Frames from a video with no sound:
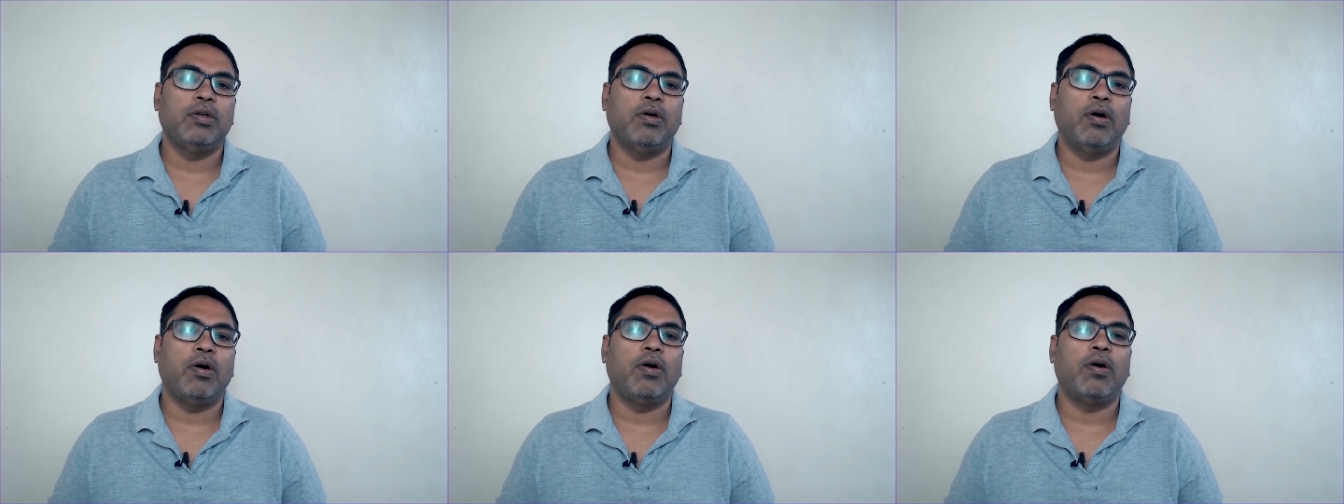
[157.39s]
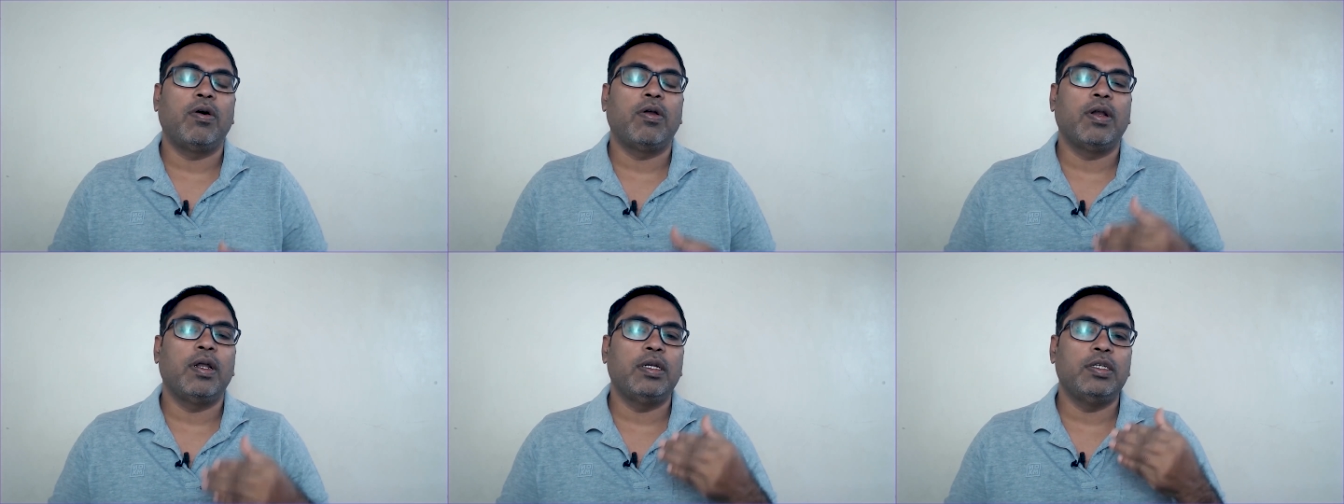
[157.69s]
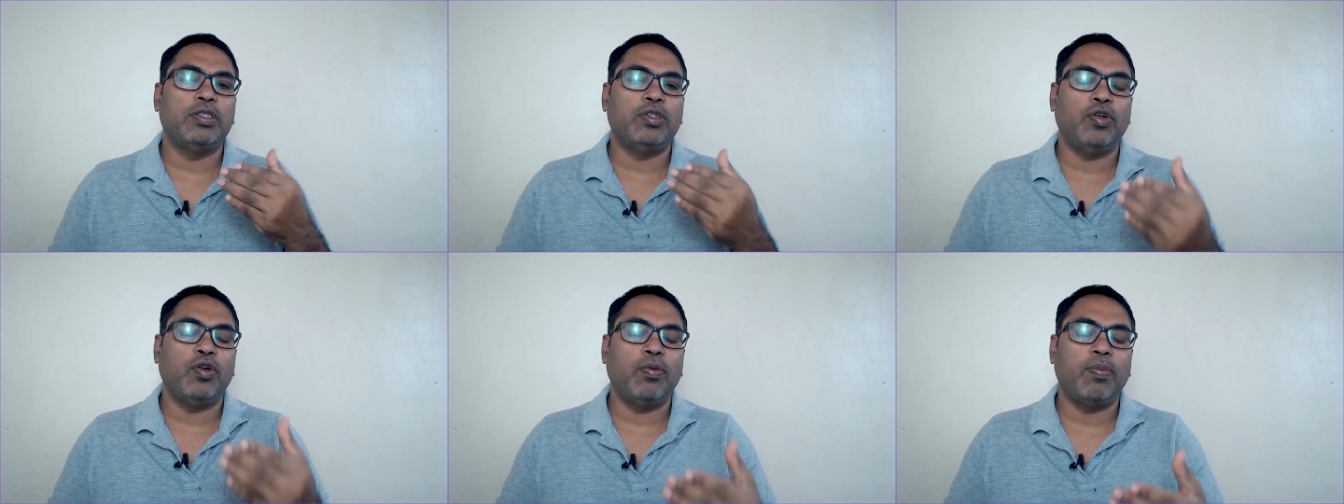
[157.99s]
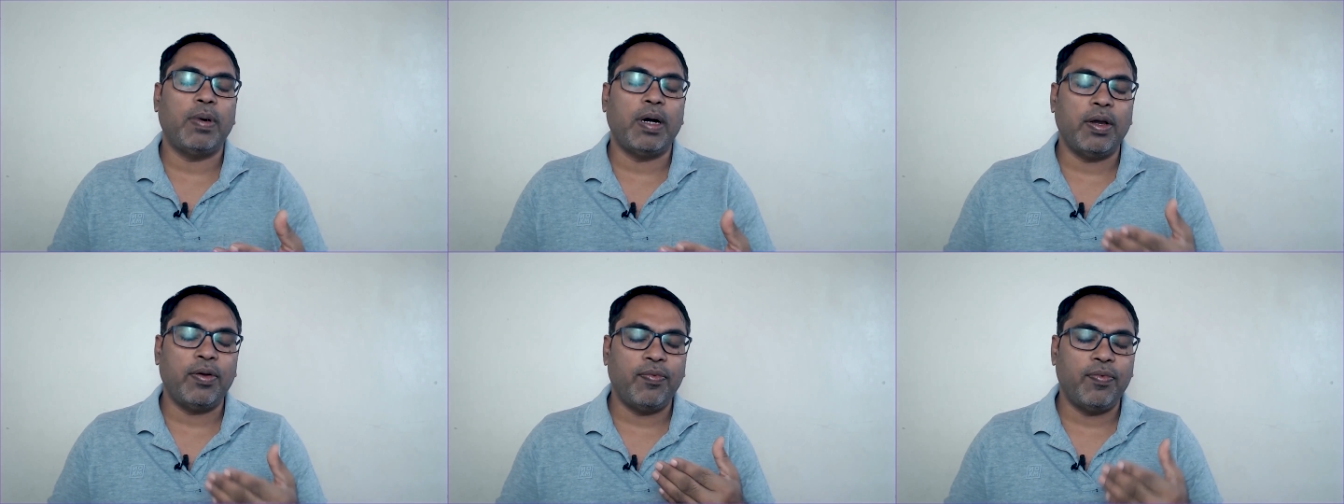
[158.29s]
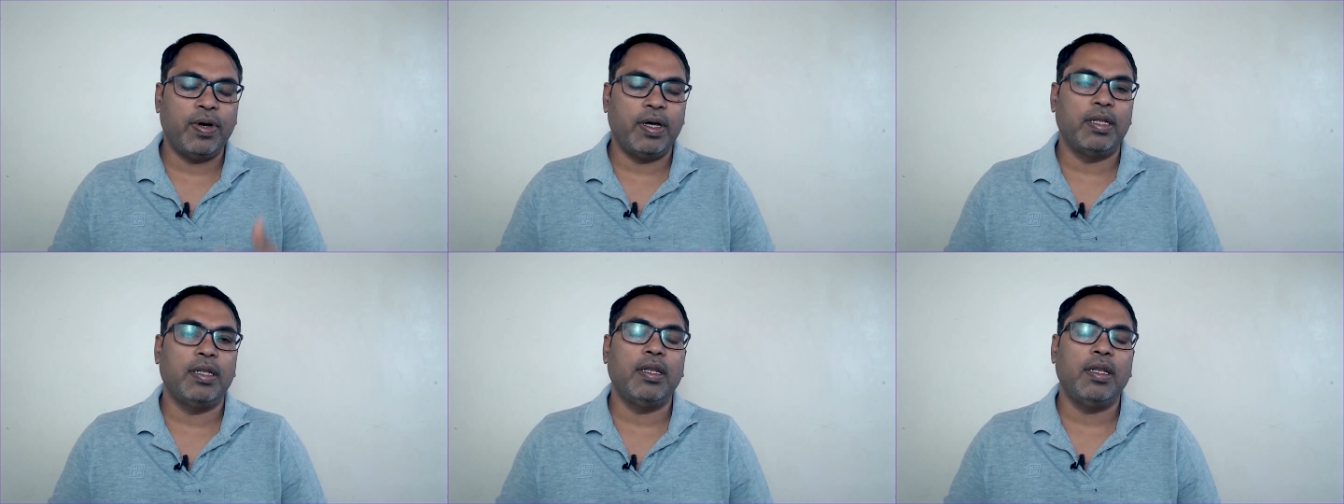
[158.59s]
or 0 by
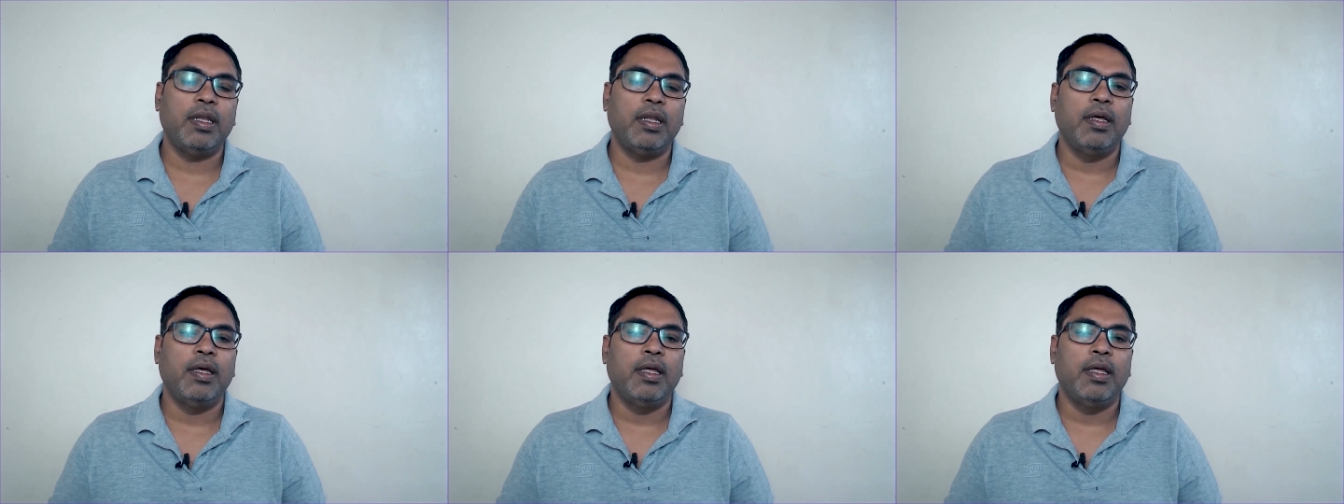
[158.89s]
1.